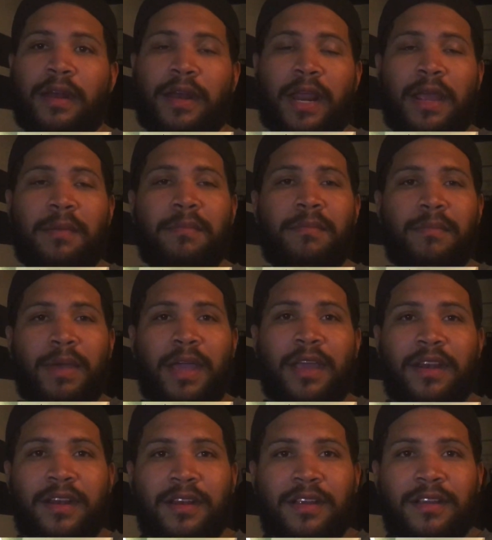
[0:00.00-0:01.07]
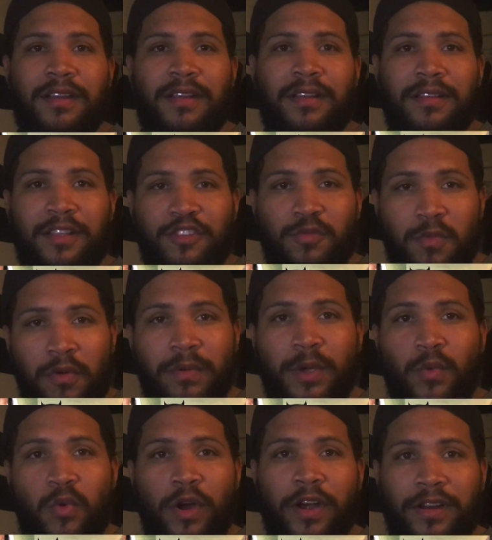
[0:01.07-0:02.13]
They made this
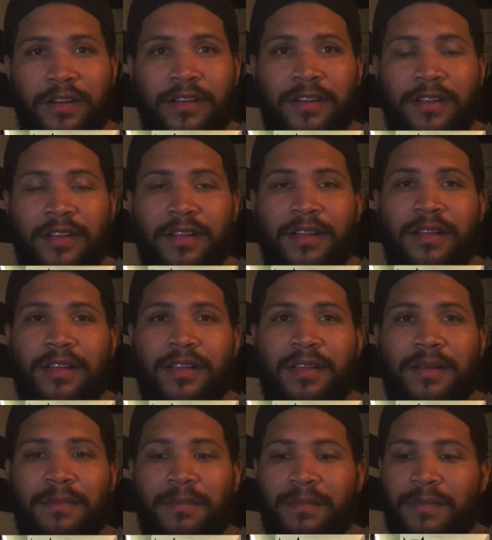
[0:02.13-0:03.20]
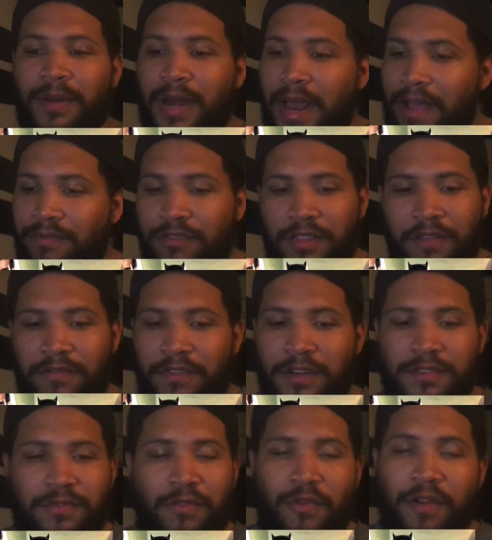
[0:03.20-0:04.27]
movie work. Not for the
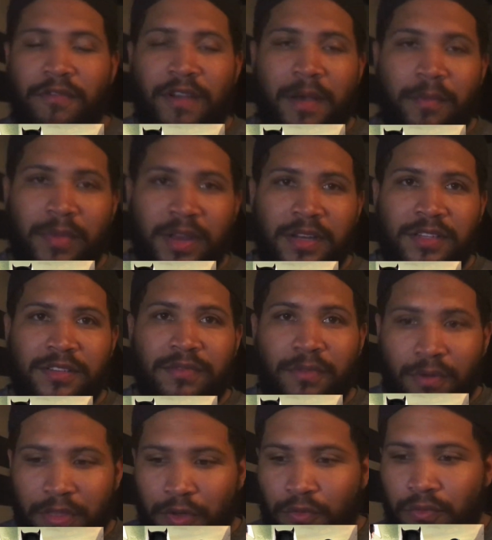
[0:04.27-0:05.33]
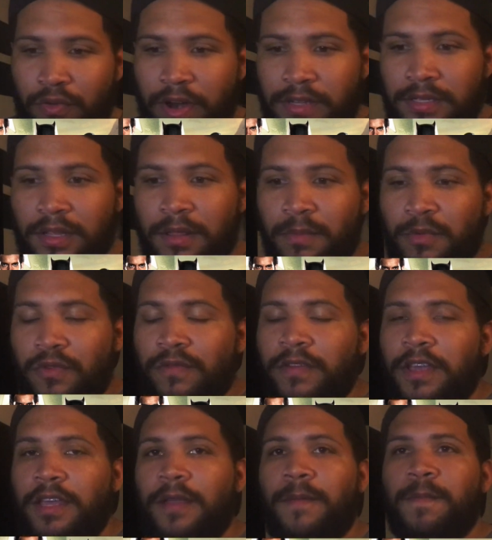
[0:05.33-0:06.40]
first 45 minutes, for the rest of the
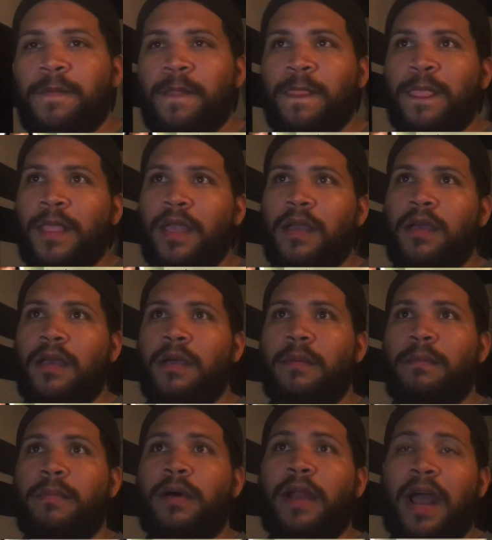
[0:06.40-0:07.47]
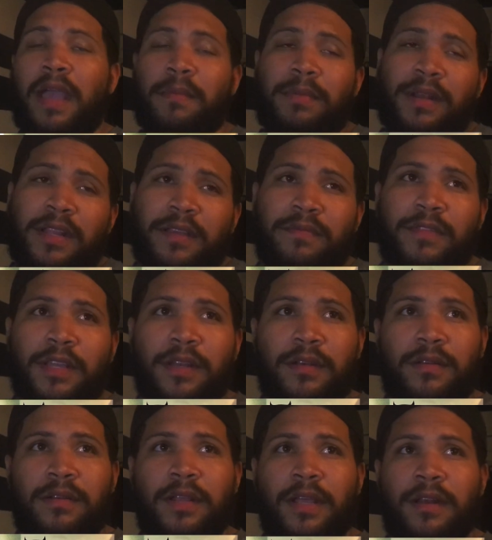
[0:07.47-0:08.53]
movie, but I believe
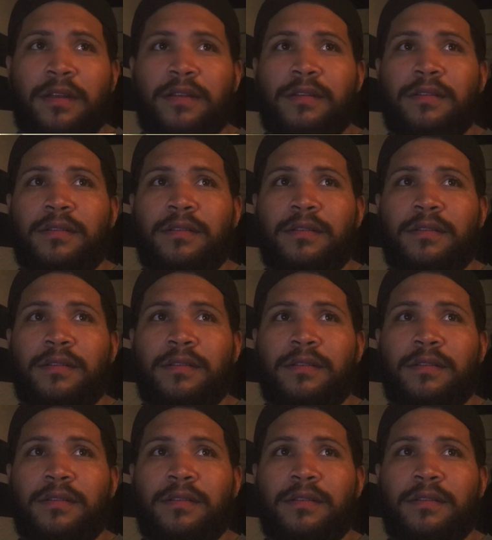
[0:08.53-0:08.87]
that, that